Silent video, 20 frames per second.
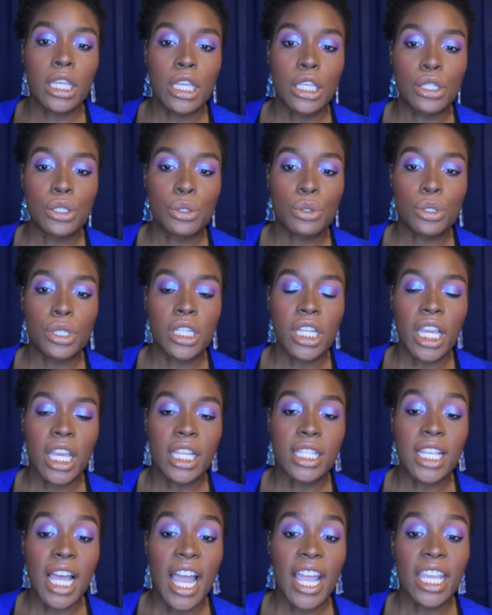these two
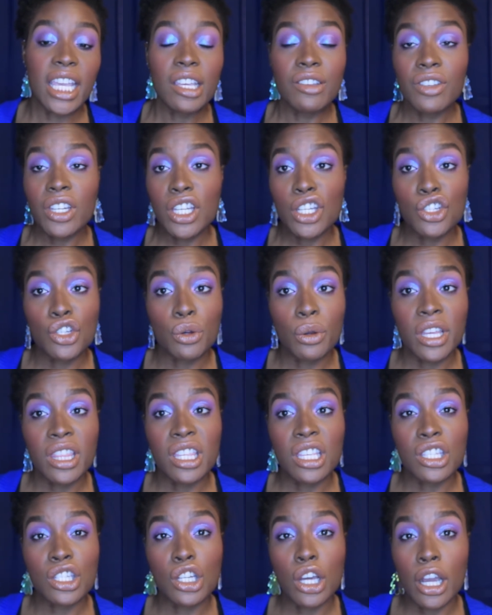shades. I even enjoyed
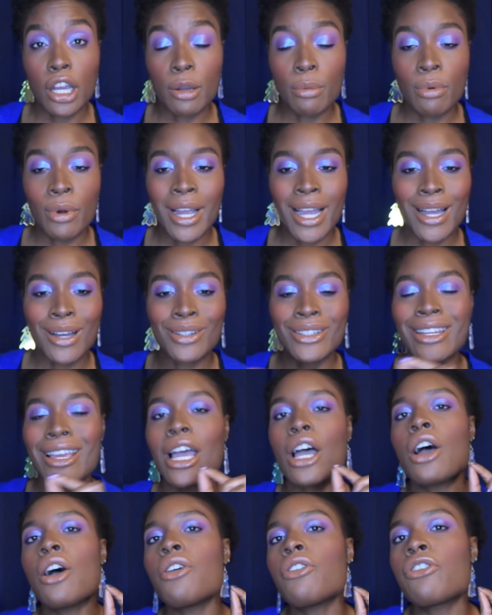this dark brown.
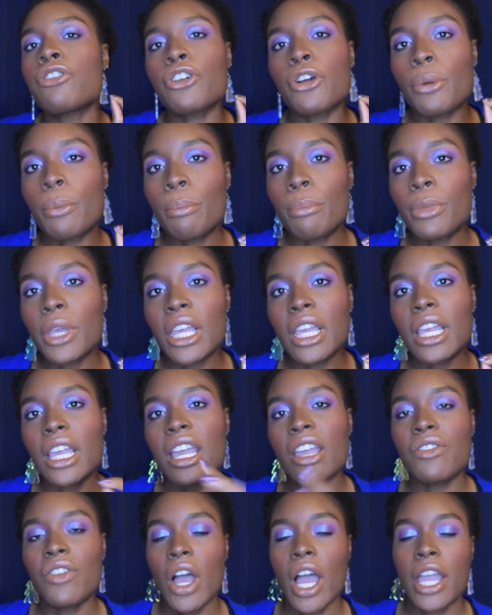For me,
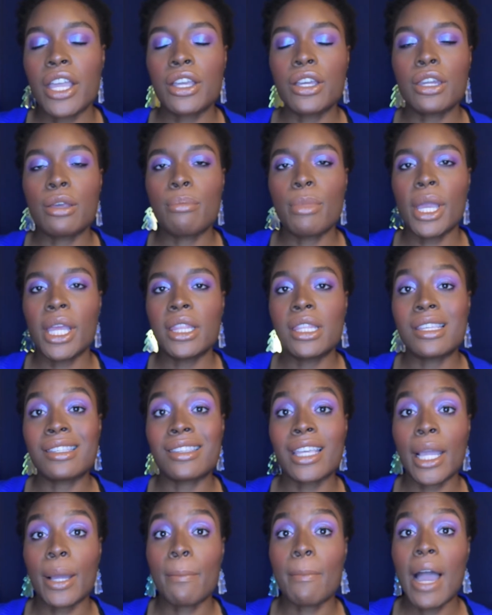if I could have made this
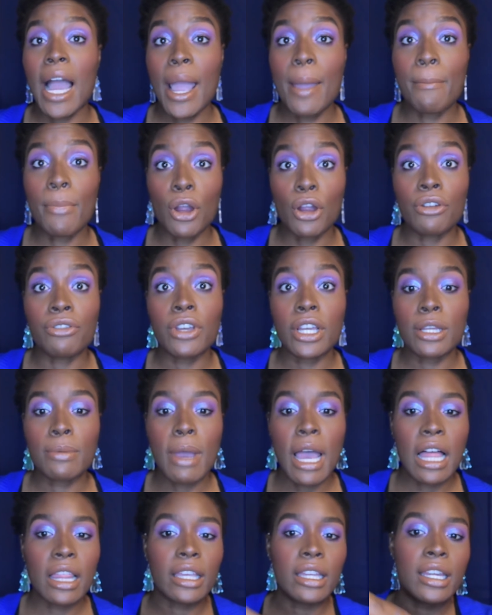like my perfect
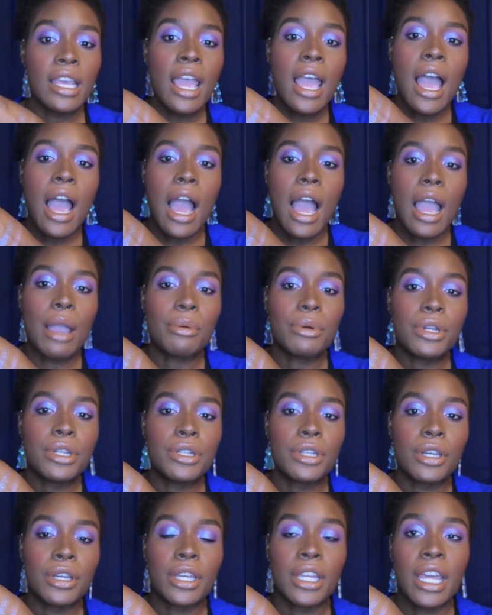palette, I would
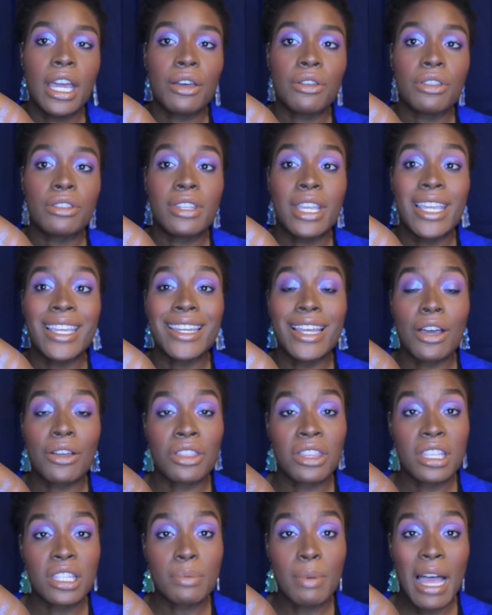have taken
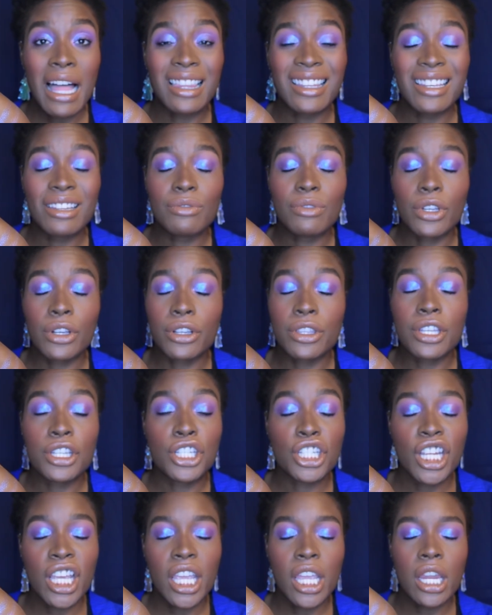out this palette or this
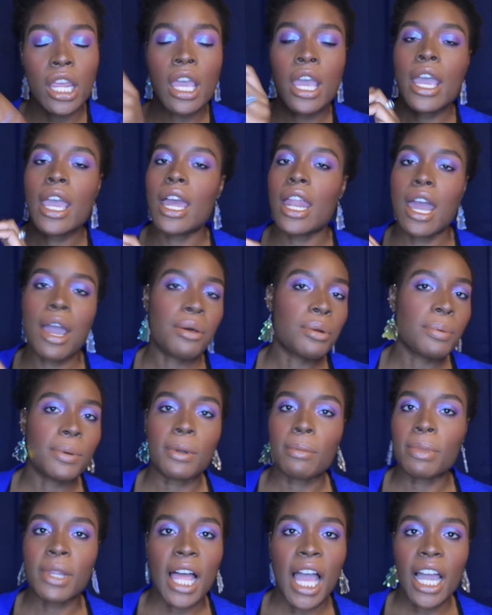shade and I would have
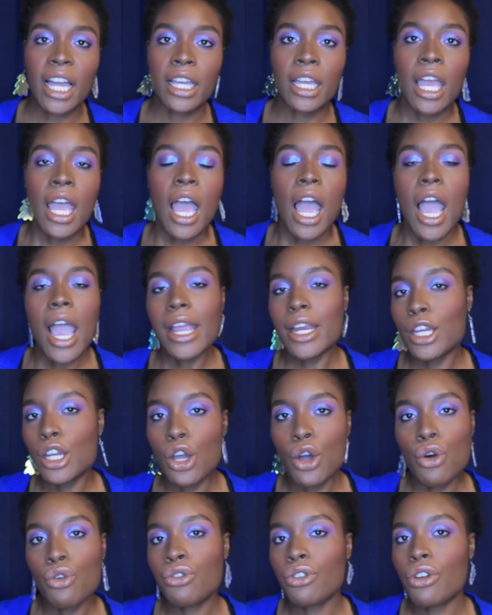put a black. I
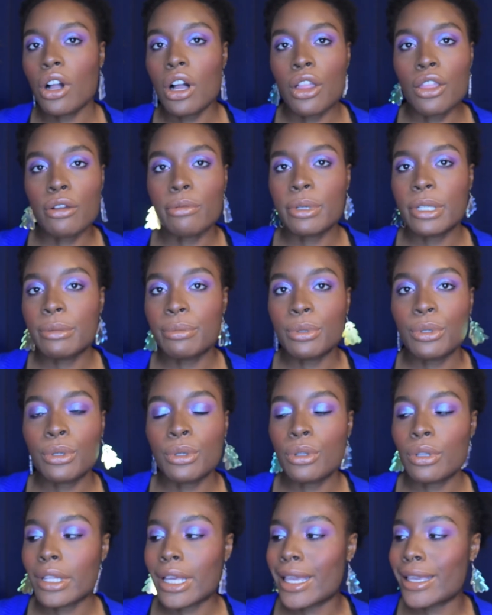know for other
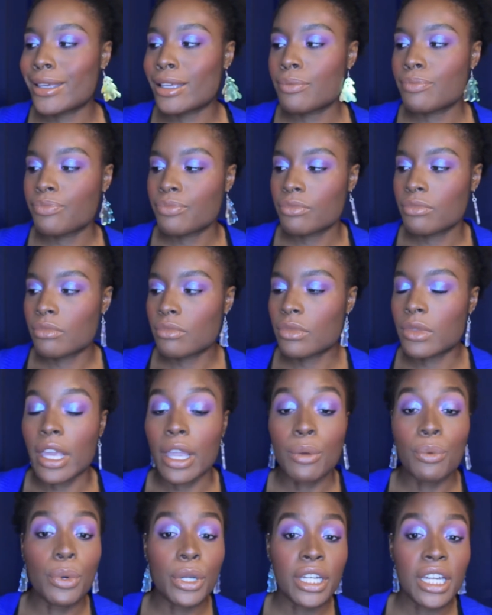people, like,
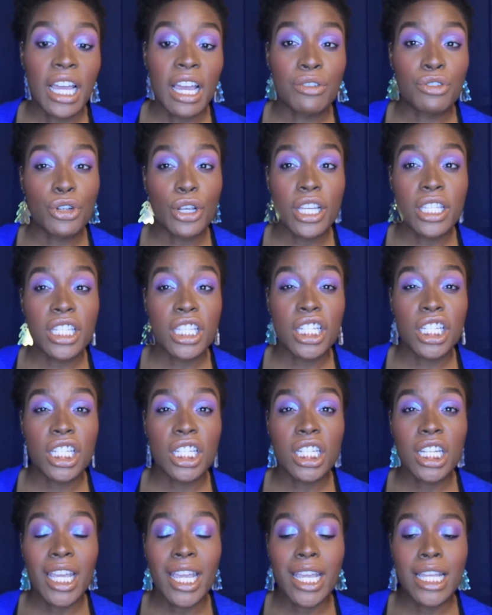they wouldn't have transition
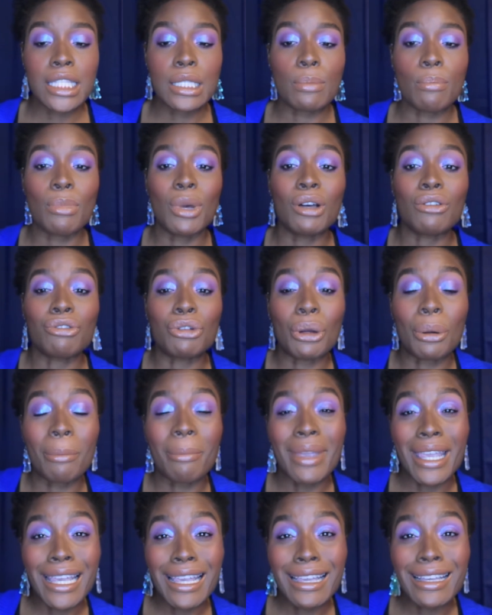shades, but for
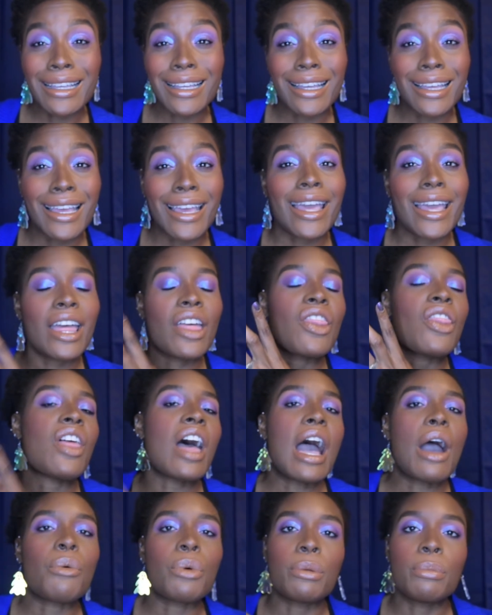me,
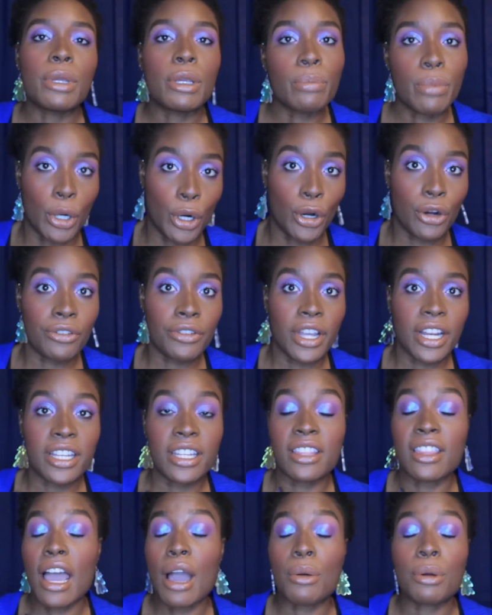that would be
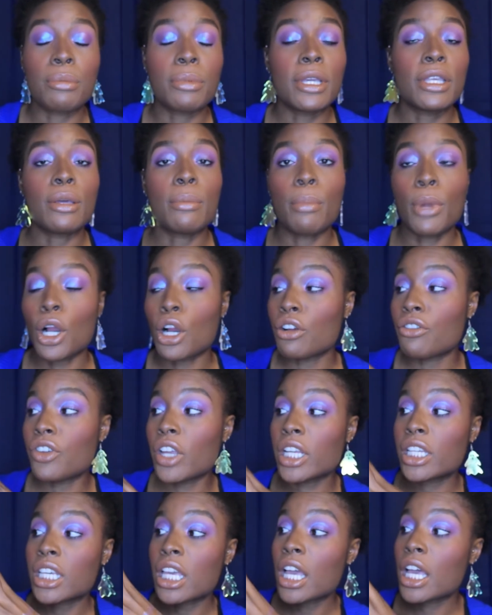perfect. That would be the
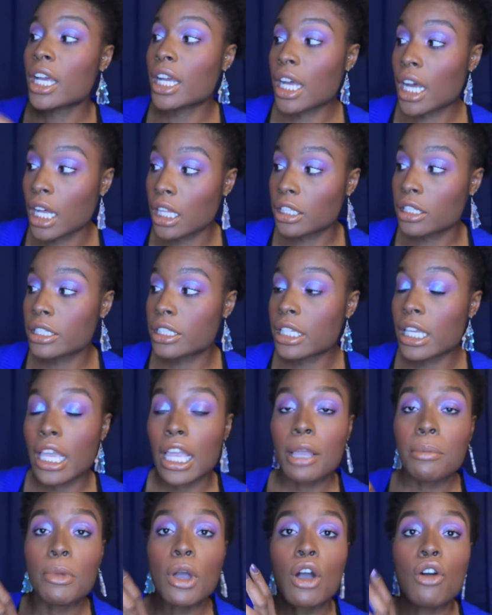perfect color
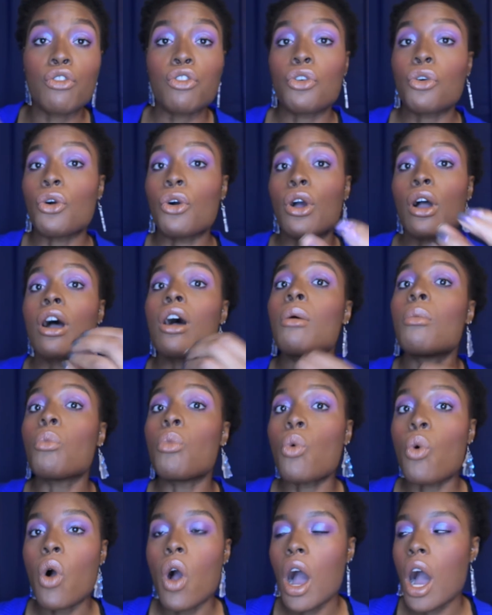scheme for
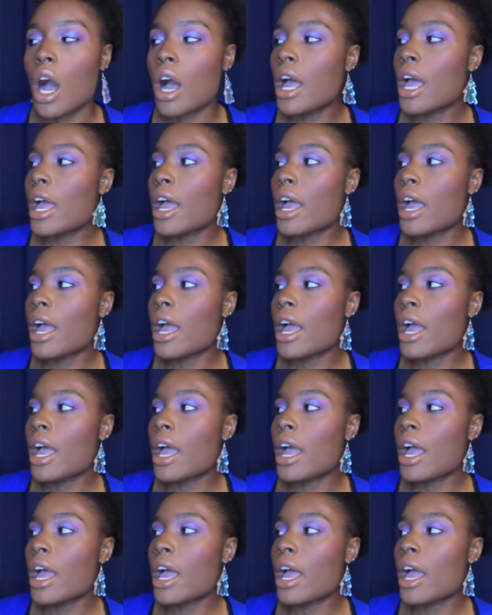moi.